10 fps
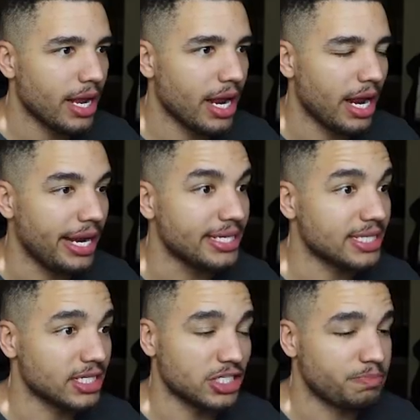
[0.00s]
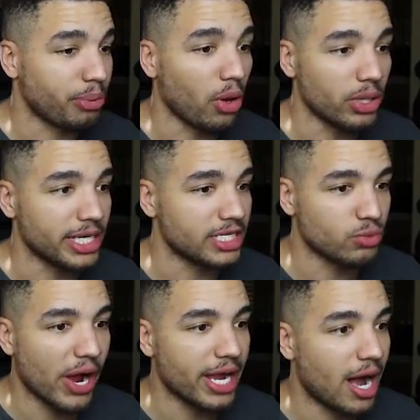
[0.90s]
And he's going to just bully his
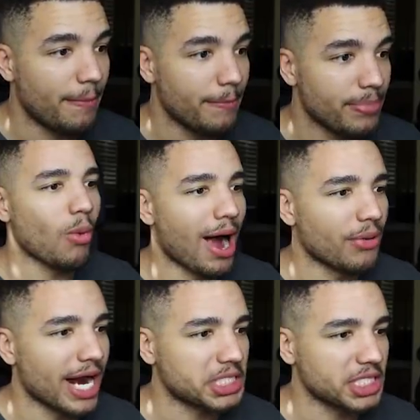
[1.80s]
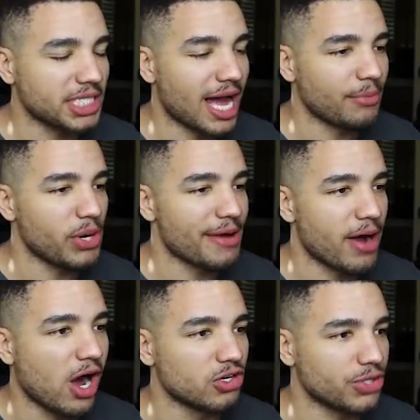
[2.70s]
way up. Wow, we're actually down. We have
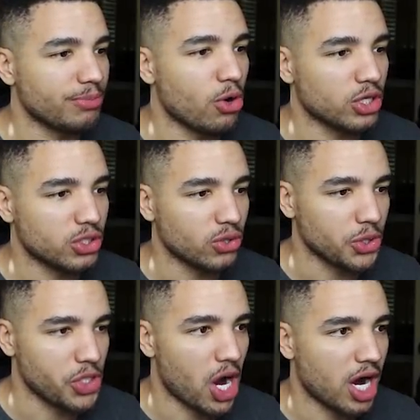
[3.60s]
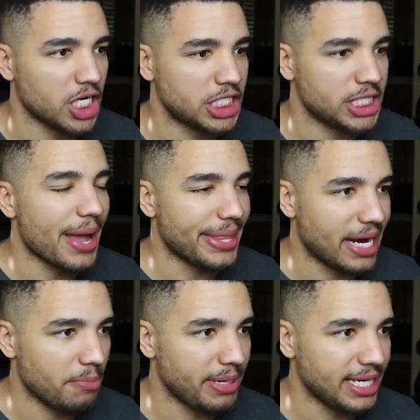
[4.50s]
100 more total yards, and
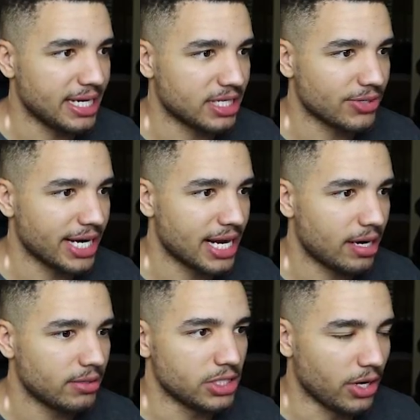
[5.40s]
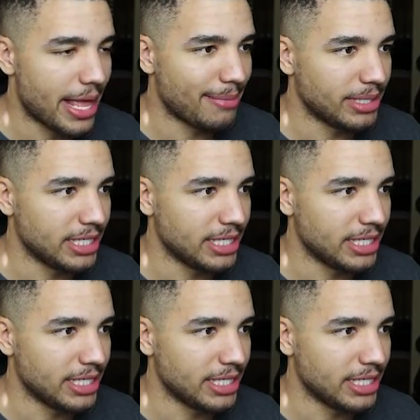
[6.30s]
they are beating us right now. So you know what that